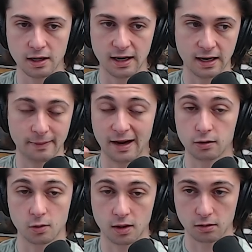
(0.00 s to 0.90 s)
I
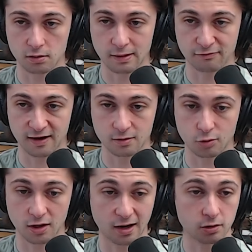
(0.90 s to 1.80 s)
only want to use my Phantom
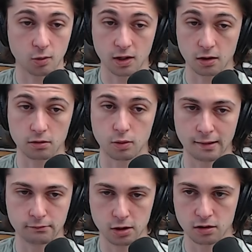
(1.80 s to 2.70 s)
wallet, I only want to use what
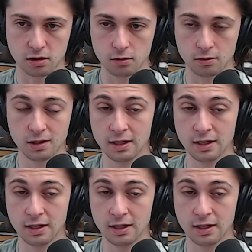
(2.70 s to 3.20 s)
I'm used to.